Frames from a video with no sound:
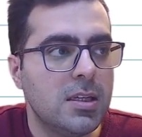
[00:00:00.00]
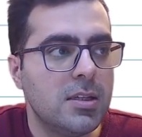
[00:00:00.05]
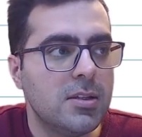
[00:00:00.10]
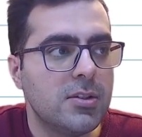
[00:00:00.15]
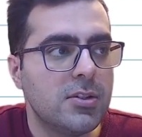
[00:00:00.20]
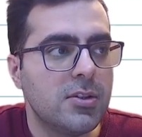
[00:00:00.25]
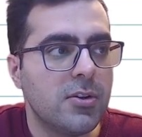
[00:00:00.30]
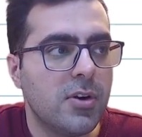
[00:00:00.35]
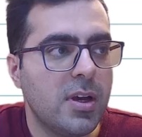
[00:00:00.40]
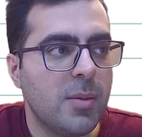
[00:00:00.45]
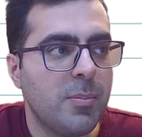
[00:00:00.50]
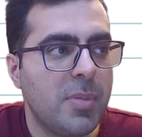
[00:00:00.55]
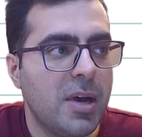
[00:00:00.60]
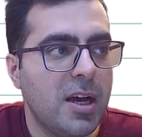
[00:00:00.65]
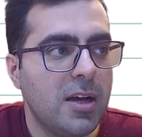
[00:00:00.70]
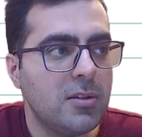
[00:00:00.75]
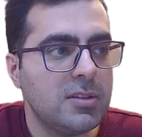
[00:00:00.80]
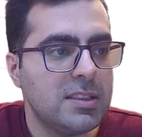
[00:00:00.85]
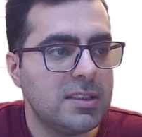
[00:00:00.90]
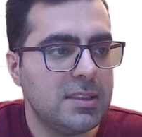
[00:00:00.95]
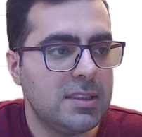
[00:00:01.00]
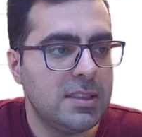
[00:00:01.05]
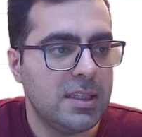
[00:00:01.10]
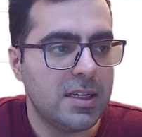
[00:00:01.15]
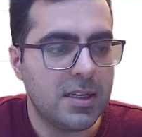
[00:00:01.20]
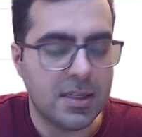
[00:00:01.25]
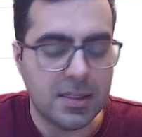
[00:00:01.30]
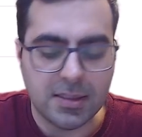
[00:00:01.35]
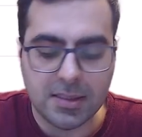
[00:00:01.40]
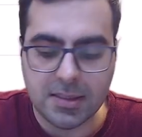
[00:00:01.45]
So about the
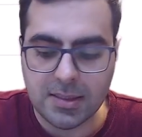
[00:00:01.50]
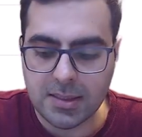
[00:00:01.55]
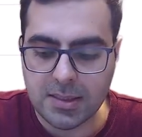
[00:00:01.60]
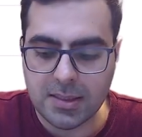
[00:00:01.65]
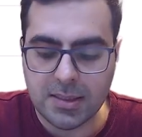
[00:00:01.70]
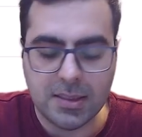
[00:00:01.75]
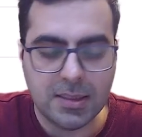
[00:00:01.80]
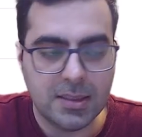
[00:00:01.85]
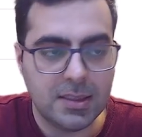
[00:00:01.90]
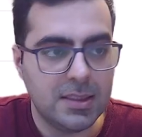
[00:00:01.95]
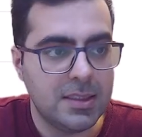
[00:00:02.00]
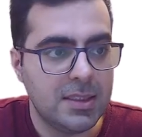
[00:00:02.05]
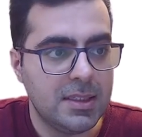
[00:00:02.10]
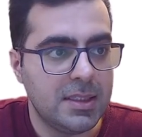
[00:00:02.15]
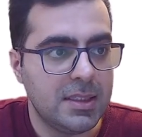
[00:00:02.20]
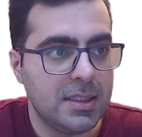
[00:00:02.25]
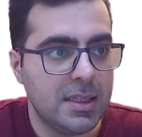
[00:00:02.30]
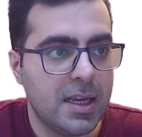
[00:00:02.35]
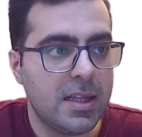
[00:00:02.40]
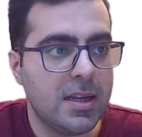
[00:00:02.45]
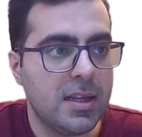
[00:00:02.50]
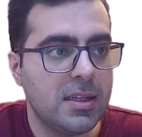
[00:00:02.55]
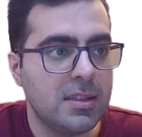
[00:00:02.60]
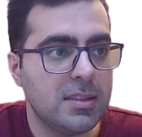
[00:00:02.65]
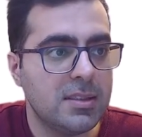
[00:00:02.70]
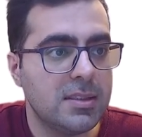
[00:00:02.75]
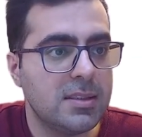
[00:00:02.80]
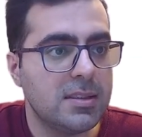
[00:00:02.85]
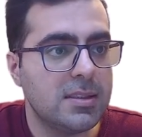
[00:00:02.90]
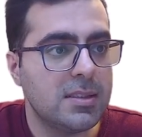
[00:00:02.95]
DNS,
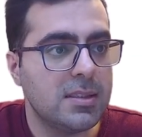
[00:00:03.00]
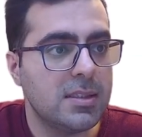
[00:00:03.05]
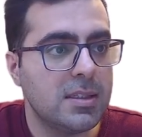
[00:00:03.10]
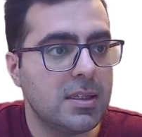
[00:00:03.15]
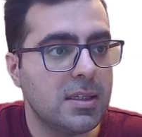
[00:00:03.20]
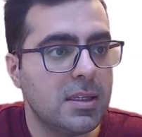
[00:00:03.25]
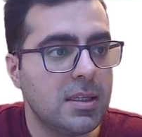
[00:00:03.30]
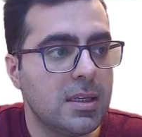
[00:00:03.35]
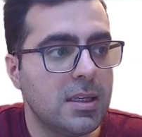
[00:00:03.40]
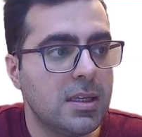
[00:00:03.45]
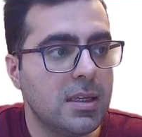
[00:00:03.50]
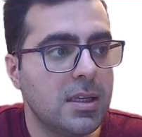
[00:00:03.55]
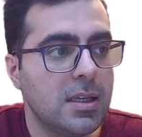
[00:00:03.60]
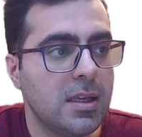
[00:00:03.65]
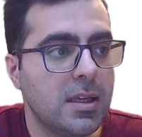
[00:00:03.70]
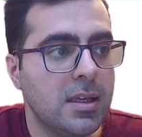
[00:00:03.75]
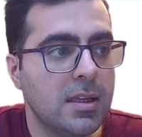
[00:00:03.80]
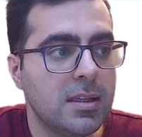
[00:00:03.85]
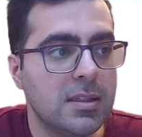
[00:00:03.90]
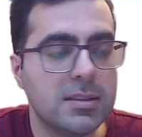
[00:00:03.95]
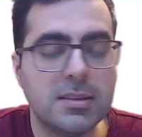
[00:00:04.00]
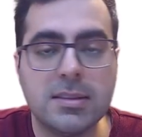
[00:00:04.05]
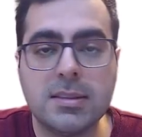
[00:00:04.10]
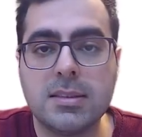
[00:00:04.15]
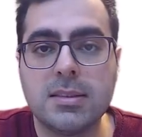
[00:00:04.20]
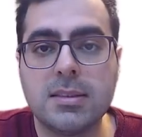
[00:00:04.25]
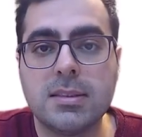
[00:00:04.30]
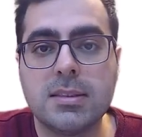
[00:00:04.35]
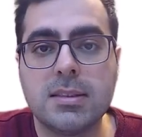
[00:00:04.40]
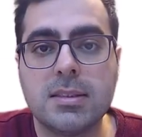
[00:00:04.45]
DNS
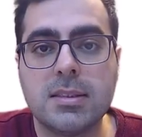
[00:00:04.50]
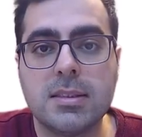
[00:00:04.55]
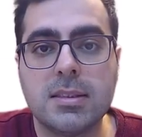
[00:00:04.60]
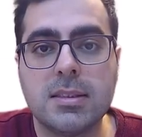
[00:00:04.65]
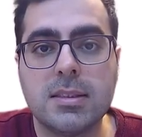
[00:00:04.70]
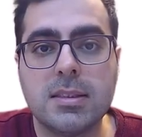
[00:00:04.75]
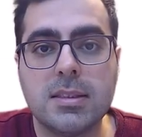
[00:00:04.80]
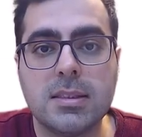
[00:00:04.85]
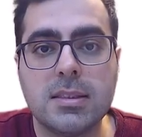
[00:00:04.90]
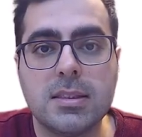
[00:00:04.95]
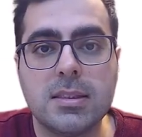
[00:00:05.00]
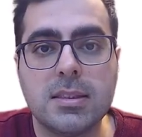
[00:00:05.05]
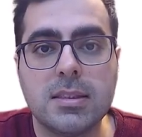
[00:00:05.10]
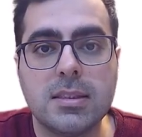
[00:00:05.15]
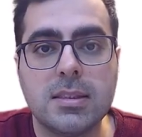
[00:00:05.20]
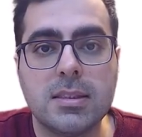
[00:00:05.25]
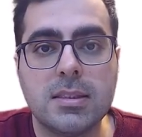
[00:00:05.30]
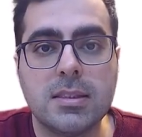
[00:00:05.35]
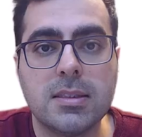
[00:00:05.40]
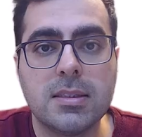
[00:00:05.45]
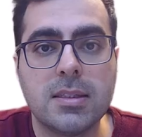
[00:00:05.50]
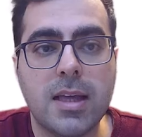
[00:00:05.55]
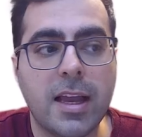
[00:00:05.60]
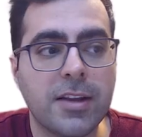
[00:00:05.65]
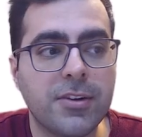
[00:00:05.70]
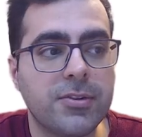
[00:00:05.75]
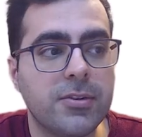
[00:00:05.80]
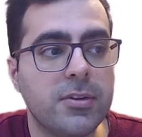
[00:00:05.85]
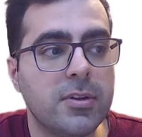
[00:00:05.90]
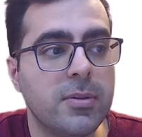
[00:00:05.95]
is
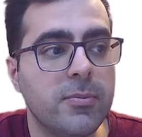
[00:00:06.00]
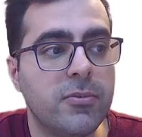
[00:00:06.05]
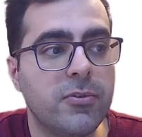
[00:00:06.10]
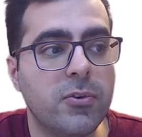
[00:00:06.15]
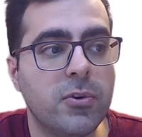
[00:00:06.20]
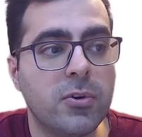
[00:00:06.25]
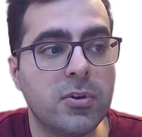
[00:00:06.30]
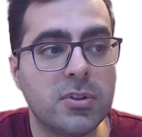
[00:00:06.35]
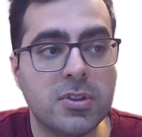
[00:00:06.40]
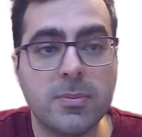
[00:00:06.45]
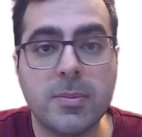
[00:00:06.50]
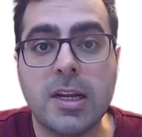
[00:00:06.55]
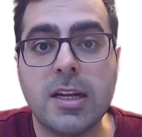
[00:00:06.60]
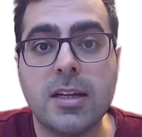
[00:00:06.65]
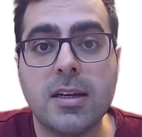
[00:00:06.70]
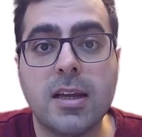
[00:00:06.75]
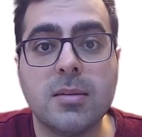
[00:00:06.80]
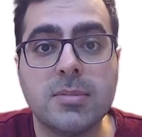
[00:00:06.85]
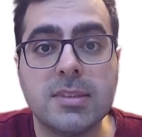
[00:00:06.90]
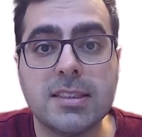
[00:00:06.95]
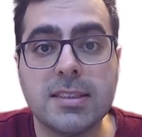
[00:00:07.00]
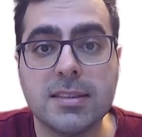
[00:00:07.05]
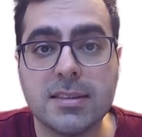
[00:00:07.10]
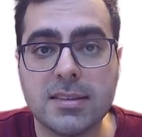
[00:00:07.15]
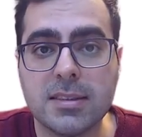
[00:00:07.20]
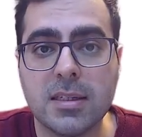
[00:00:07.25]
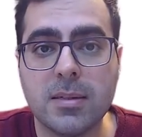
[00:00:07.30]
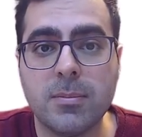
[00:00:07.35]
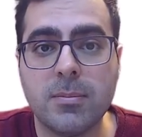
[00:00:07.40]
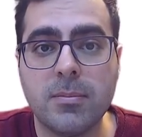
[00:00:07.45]
acronym for domain name
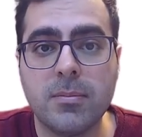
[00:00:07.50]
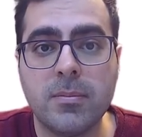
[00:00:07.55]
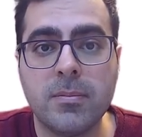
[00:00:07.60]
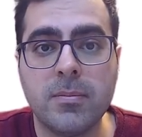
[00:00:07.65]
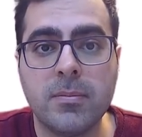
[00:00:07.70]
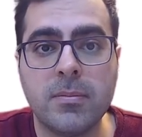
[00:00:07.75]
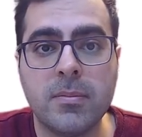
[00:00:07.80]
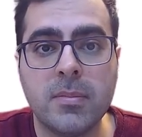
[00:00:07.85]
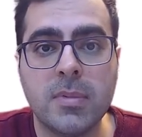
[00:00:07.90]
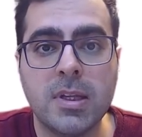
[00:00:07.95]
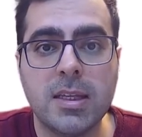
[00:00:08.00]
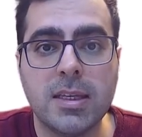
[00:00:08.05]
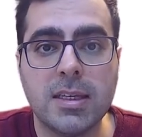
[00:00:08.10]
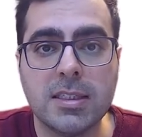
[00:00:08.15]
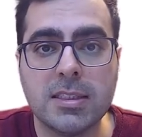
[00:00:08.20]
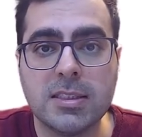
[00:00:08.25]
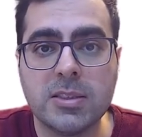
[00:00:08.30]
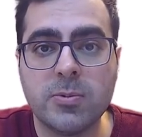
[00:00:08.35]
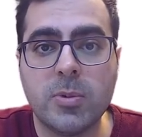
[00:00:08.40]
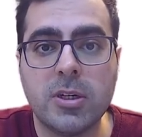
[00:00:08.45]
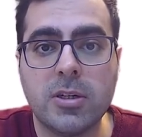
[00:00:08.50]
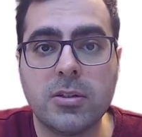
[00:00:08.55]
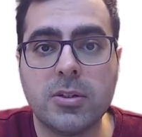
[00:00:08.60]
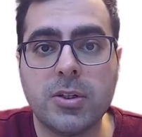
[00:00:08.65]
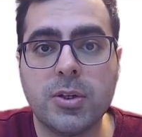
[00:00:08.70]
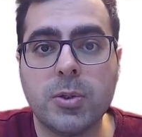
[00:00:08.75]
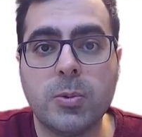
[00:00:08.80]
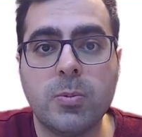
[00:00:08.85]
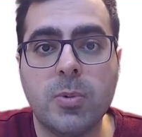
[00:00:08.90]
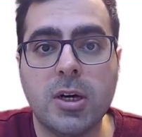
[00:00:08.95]
system, is where
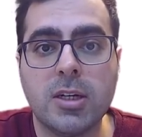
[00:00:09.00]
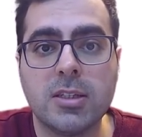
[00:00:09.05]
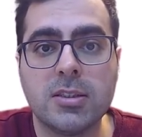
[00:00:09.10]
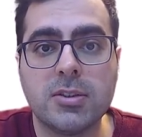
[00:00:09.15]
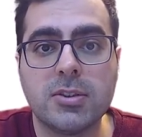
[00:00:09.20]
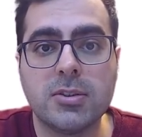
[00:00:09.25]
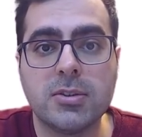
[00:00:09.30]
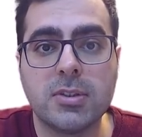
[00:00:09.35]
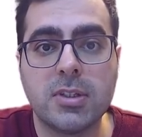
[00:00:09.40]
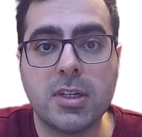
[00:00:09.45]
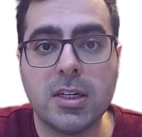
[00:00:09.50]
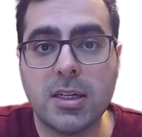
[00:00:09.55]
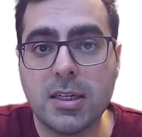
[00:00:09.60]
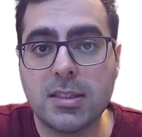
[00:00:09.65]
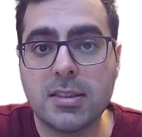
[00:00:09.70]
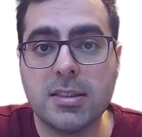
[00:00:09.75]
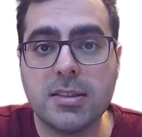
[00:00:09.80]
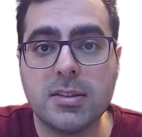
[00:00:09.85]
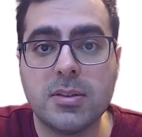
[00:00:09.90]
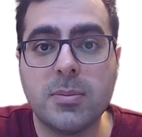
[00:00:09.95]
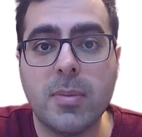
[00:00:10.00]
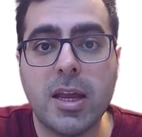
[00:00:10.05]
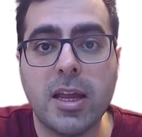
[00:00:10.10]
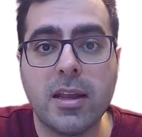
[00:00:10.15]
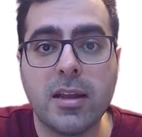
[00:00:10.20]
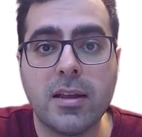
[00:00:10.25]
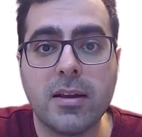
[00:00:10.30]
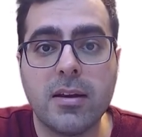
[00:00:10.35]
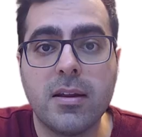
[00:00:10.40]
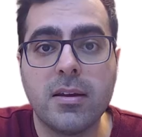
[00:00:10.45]
you want to connect the
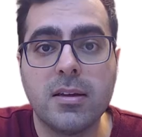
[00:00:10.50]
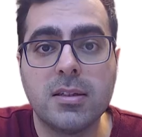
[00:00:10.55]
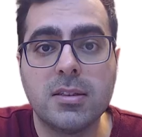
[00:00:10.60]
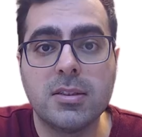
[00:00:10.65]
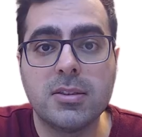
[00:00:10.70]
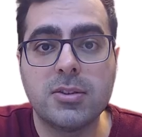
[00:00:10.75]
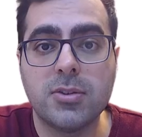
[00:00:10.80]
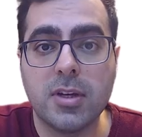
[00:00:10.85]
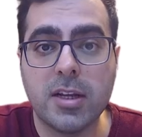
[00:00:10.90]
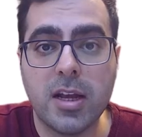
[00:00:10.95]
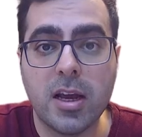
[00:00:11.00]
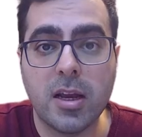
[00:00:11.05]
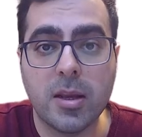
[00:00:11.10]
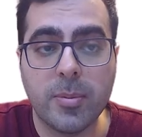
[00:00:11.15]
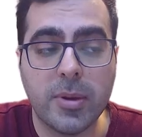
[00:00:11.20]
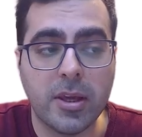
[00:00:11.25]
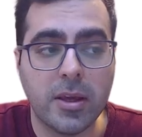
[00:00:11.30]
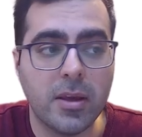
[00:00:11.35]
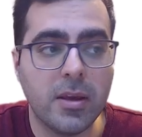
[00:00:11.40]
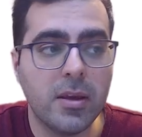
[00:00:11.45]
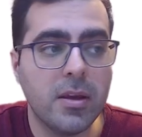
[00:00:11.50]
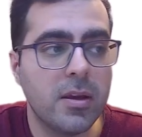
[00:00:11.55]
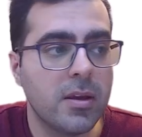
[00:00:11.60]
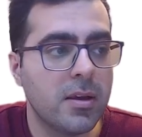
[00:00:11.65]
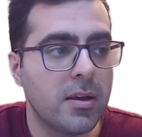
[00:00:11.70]
domain to an IP.